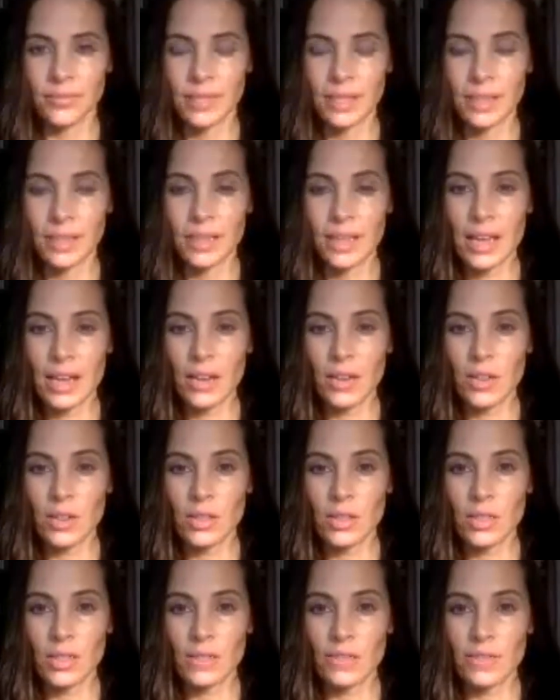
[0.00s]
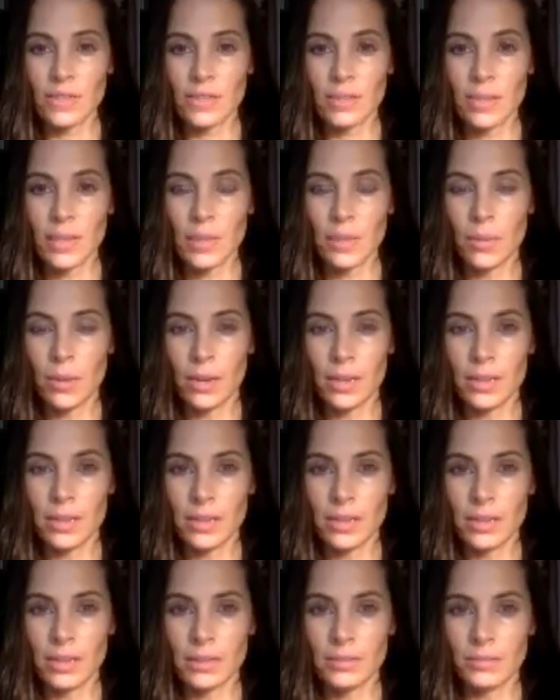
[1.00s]
Allow yourself to be
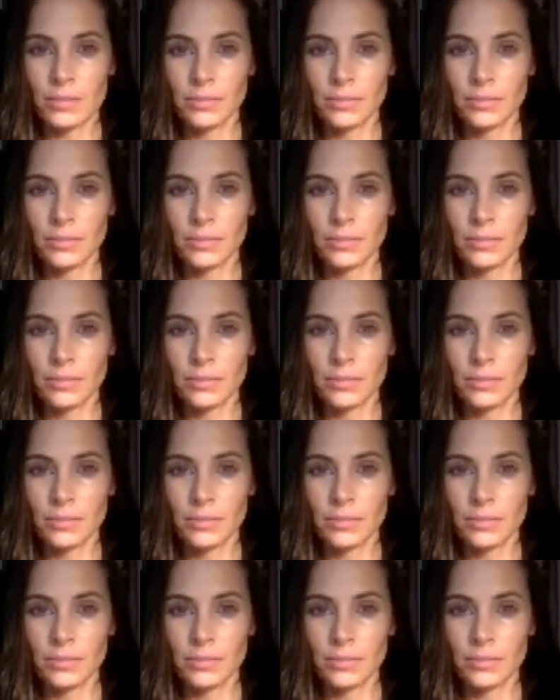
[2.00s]
present.